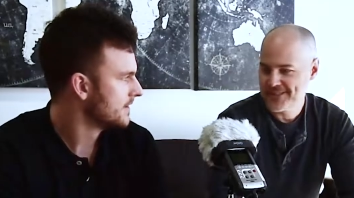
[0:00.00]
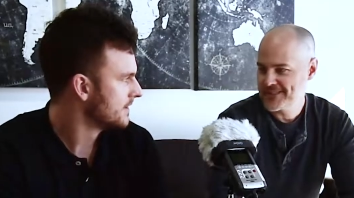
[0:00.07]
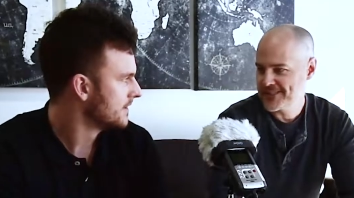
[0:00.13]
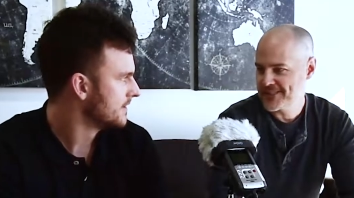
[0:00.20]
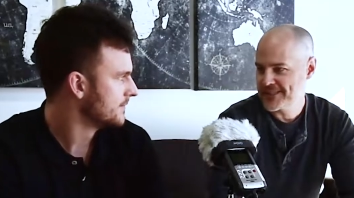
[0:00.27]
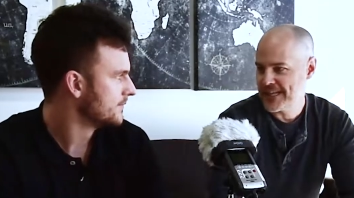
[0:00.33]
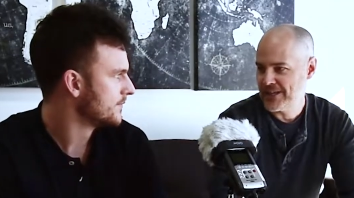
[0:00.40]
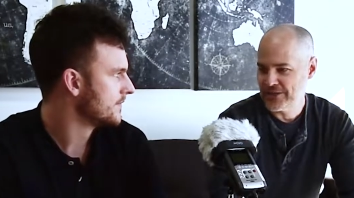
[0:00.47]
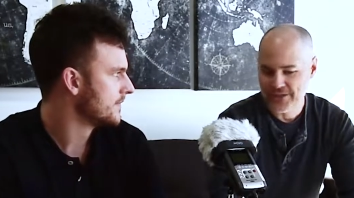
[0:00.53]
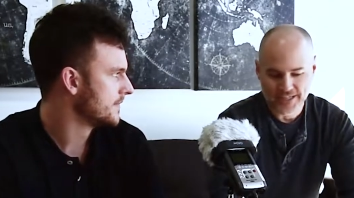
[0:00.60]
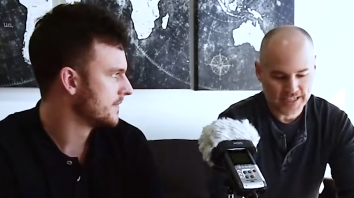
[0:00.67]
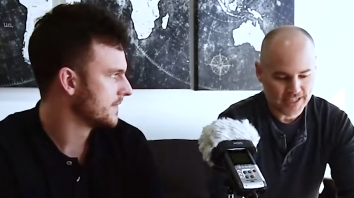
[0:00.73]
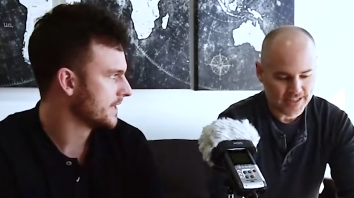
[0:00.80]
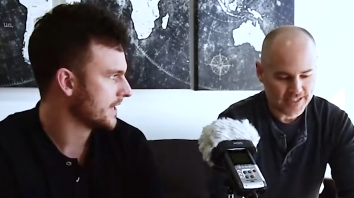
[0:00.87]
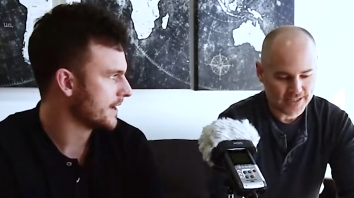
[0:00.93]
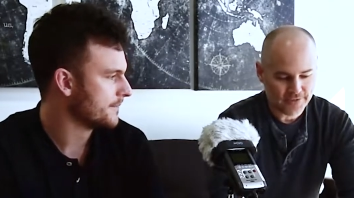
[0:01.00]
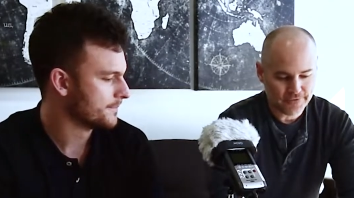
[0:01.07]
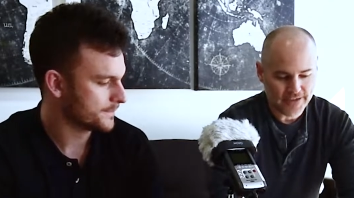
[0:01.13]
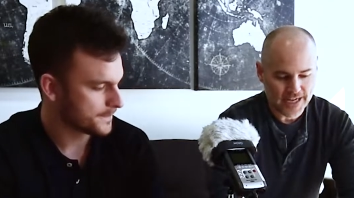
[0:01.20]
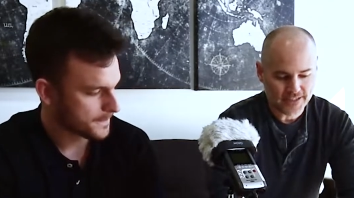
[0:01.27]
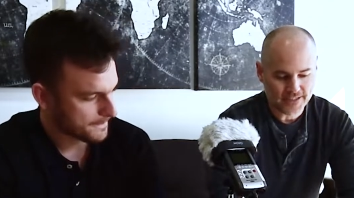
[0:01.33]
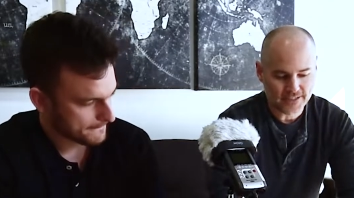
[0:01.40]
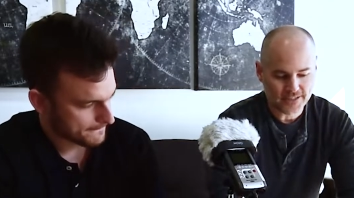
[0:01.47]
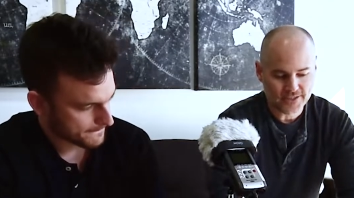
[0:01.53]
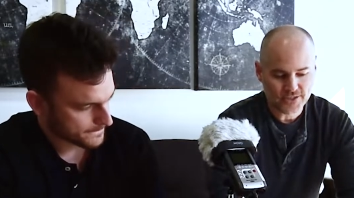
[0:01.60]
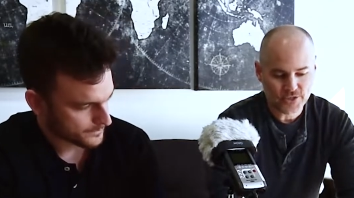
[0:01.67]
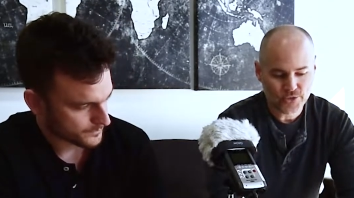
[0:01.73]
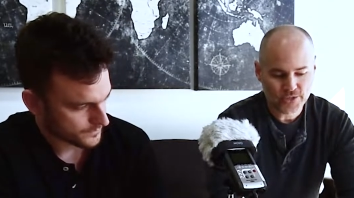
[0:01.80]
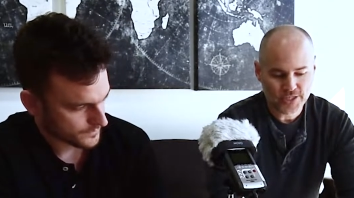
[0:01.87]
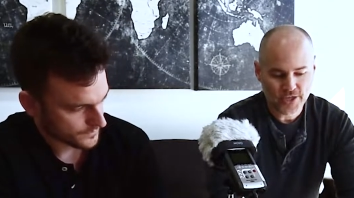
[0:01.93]
Speaker 1: just a solid thing. I think yeah. the fact that it's
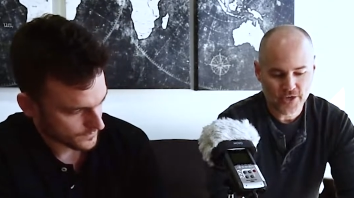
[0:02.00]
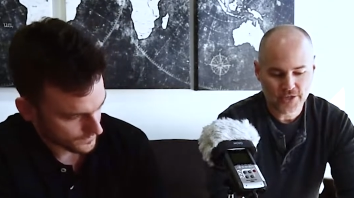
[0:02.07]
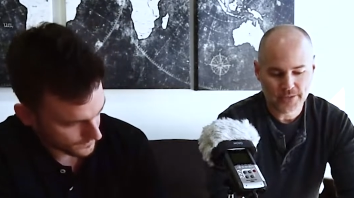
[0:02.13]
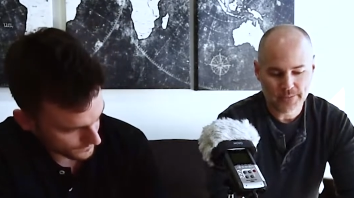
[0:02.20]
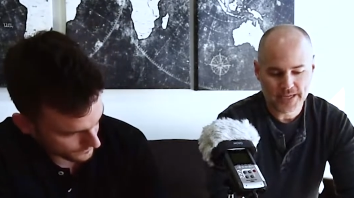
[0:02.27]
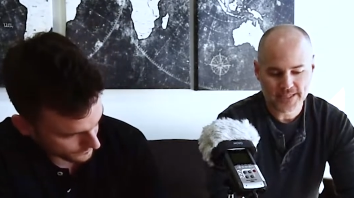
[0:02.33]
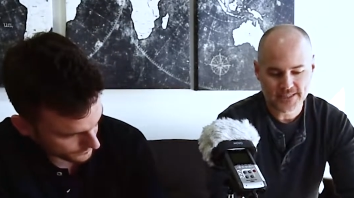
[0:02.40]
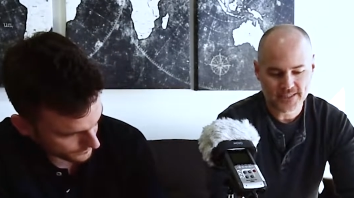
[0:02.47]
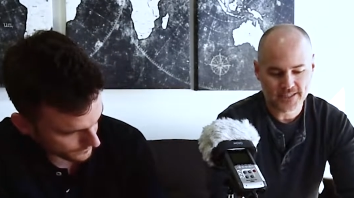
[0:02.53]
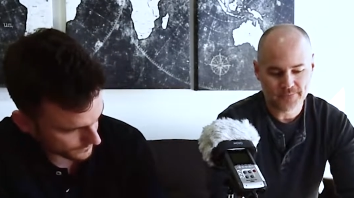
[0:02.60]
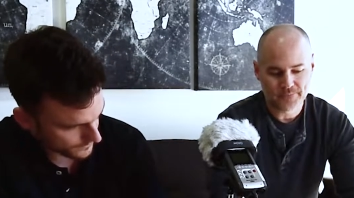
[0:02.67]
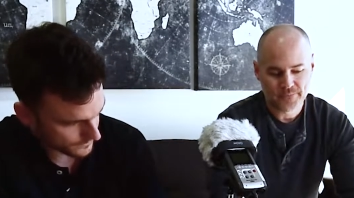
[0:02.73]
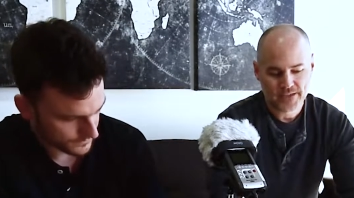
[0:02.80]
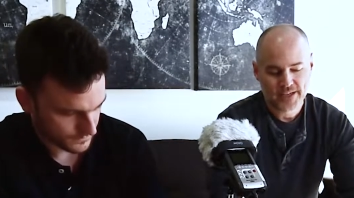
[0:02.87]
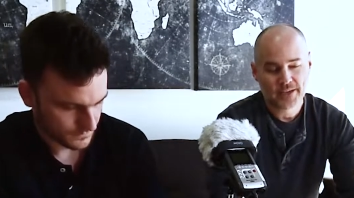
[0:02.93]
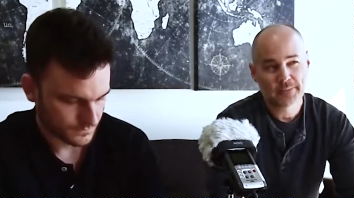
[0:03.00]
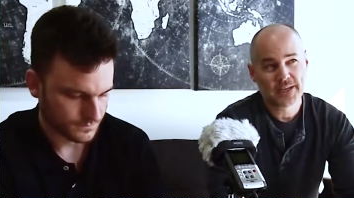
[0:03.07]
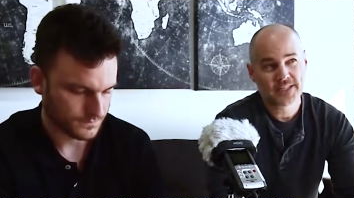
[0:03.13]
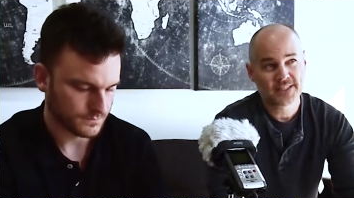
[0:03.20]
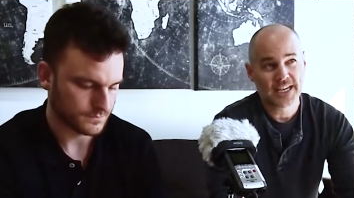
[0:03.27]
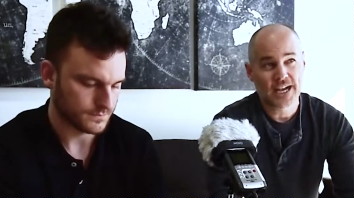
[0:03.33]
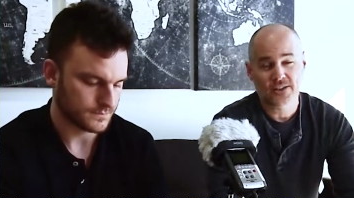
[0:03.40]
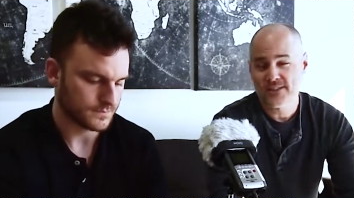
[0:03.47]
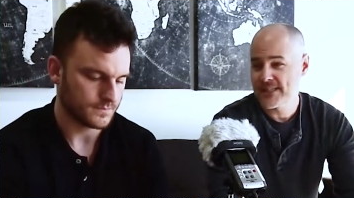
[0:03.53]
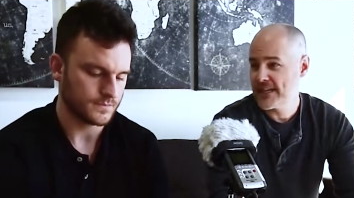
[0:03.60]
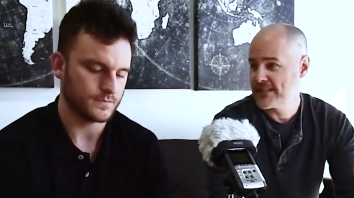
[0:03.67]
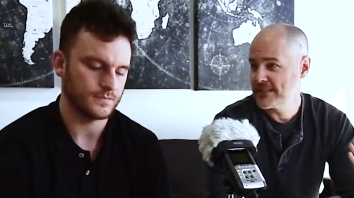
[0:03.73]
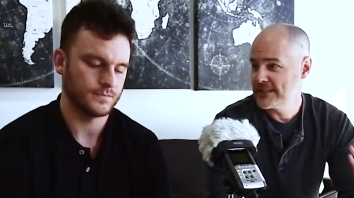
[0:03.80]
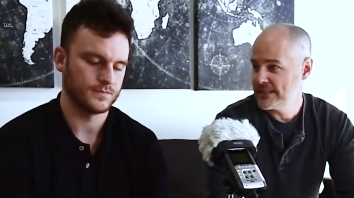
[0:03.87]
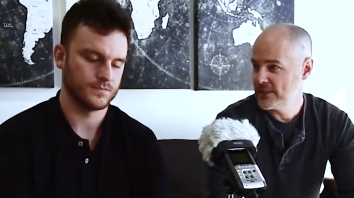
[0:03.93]
two tone it makes it, it, makes the
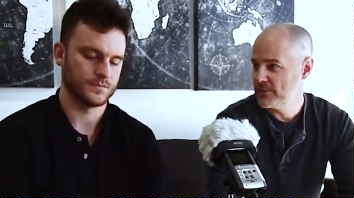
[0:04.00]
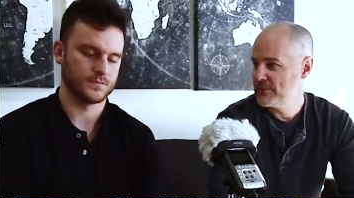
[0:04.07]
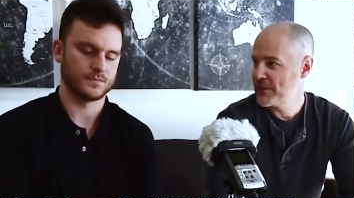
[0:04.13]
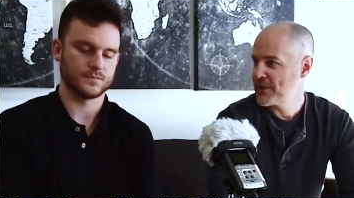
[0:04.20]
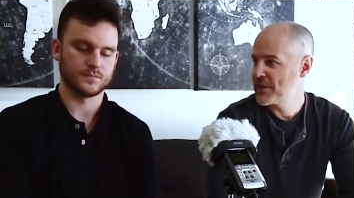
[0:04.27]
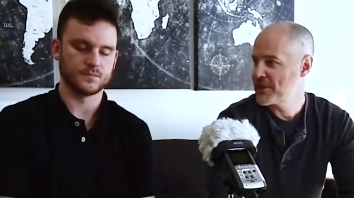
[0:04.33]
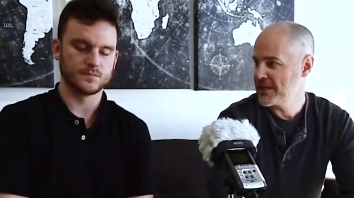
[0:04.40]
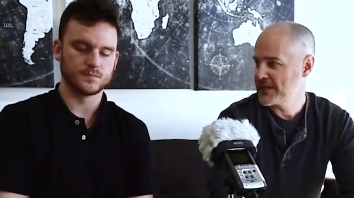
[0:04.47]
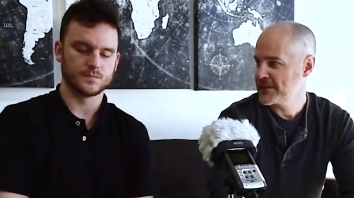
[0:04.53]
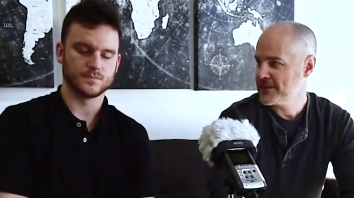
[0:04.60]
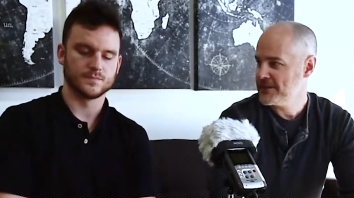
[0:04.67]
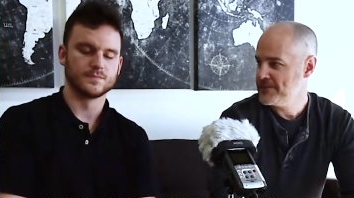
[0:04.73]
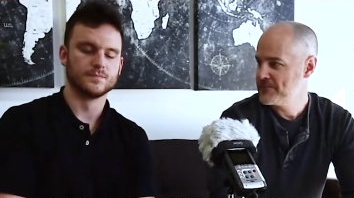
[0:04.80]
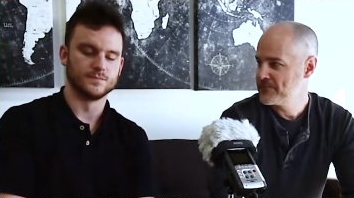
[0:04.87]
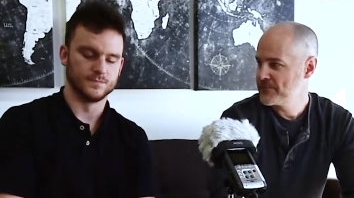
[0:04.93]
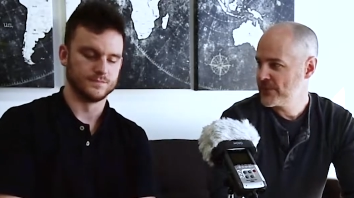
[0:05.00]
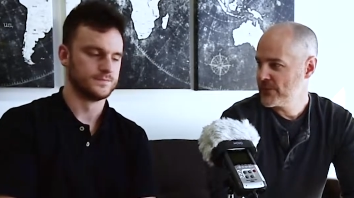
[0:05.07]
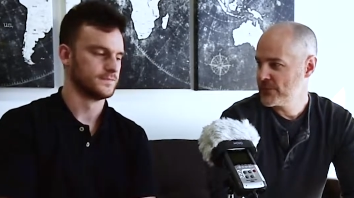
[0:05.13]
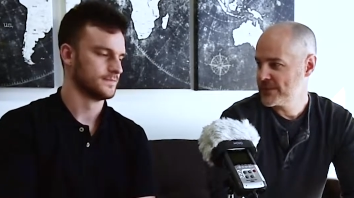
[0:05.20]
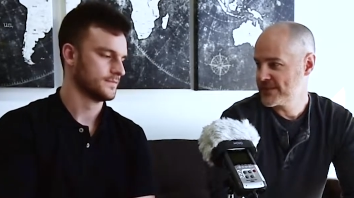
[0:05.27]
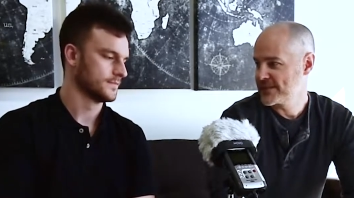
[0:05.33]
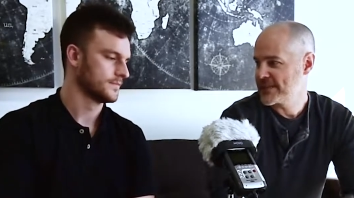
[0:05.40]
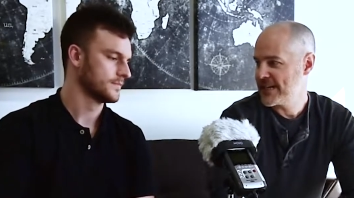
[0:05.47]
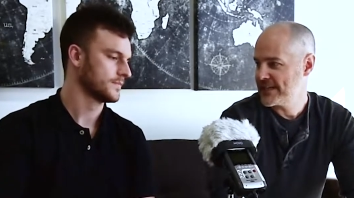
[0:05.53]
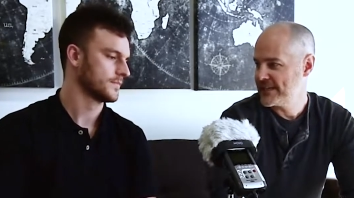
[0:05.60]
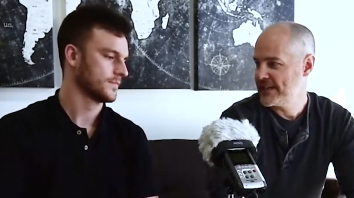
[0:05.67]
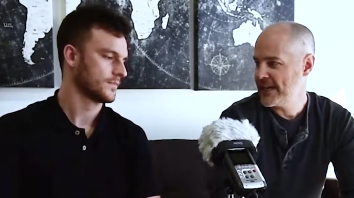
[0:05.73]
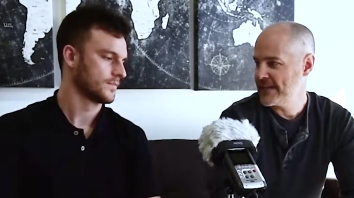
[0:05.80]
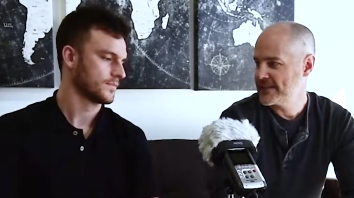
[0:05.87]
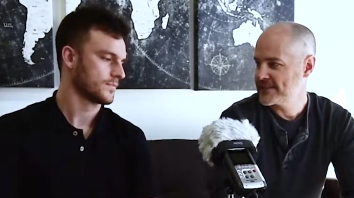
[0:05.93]
outsides a little bit thicker, mm-hmm. which is kind
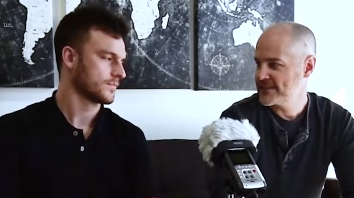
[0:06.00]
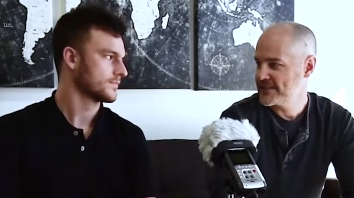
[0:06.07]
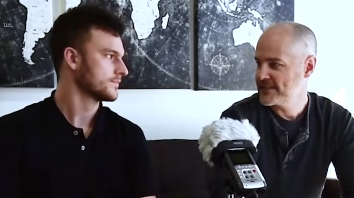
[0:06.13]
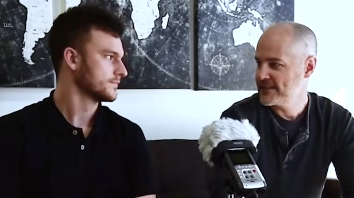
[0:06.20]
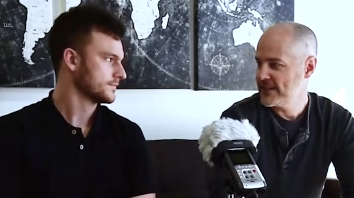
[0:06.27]
of nice. It